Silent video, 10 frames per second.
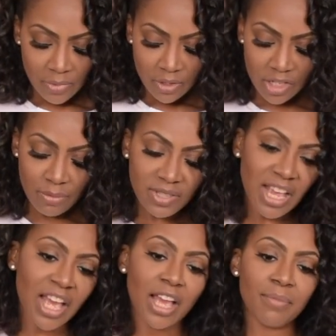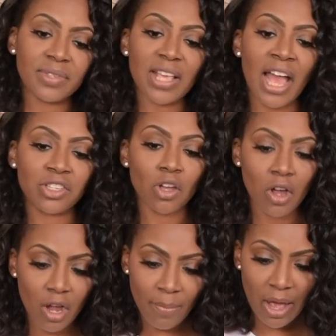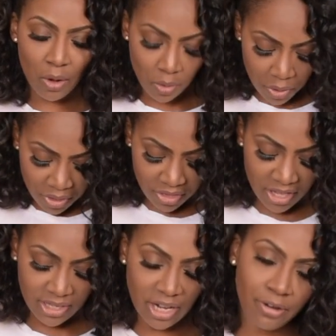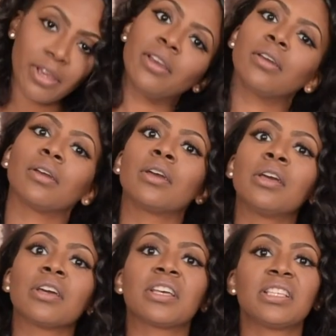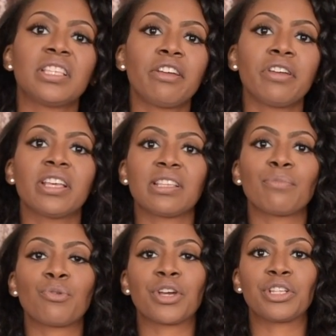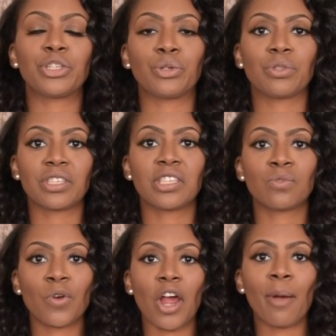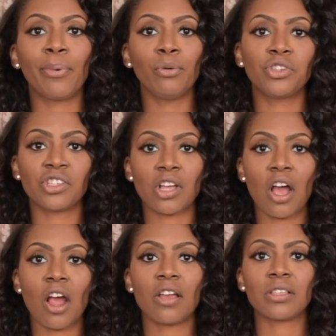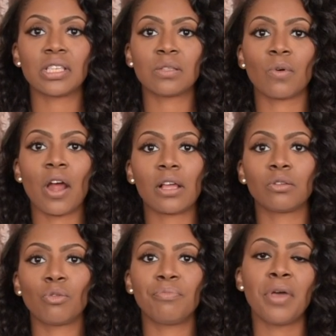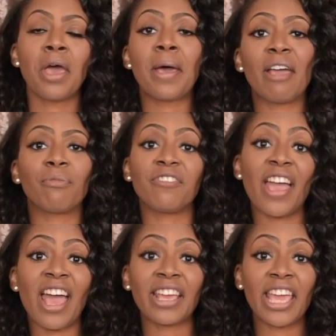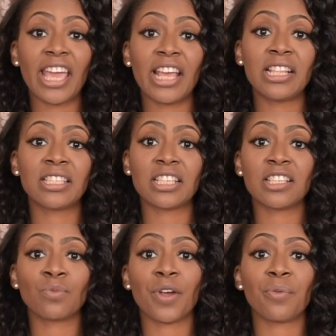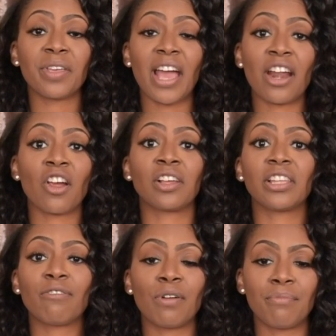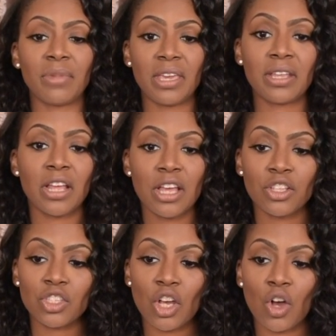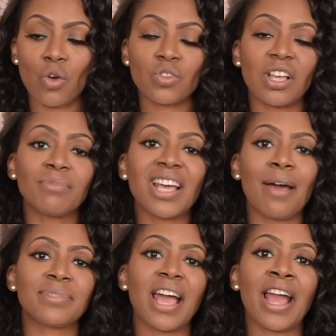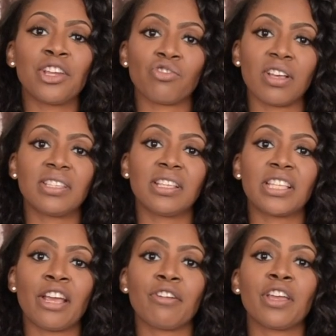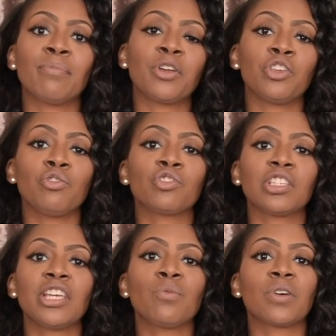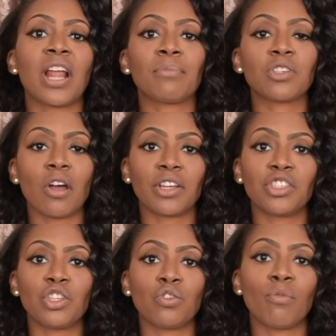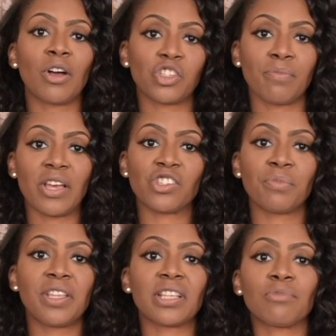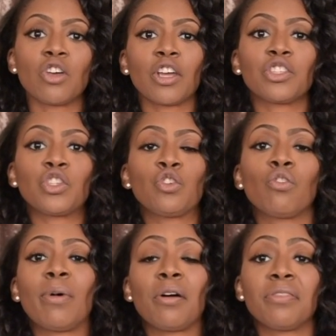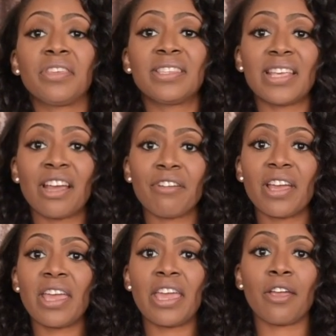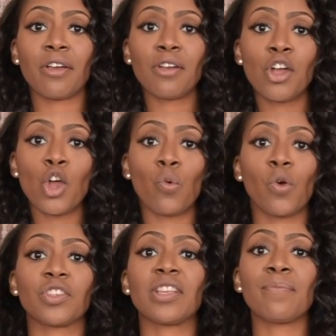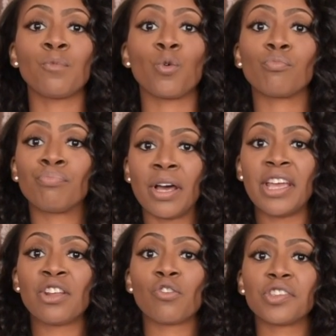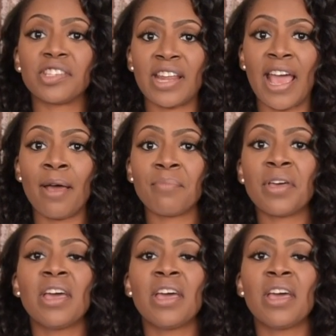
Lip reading: Sometimes I talk about this area, because this area is important too. This is where our pooches are. This is where if we've had kids, this is where we kind of are left with meat. So sometimes I address this area, but usually when I'm talking to you about your measurements, I'm talking to you about this area here, where something will button or snap.